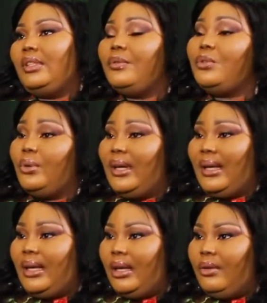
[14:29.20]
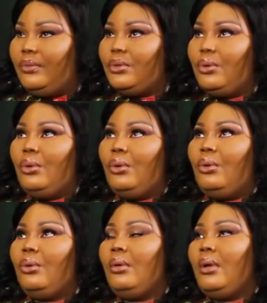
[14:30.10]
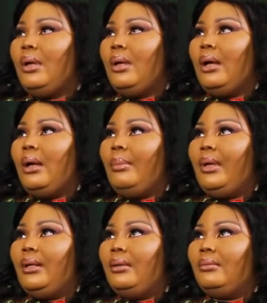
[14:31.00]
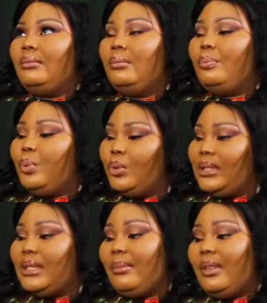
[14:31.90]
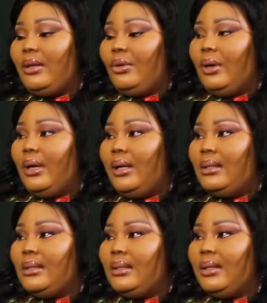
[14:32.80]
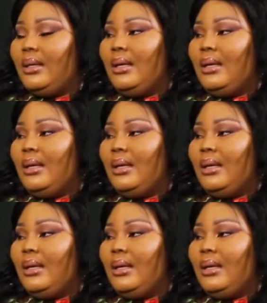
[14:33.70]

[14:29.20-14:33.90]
gives you a gift or, put something in your hands,